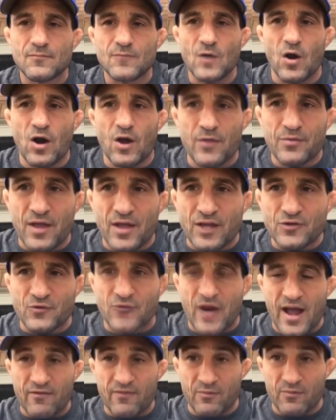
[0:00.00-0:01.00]
All right. Thanks
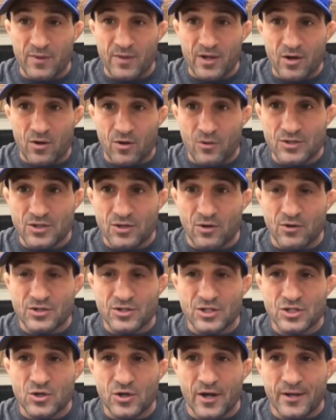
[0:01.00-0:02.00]
for having me. Always
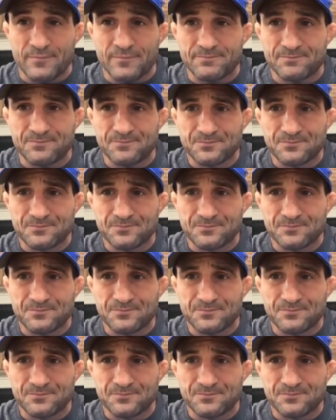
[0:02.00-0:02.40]
enjoy it.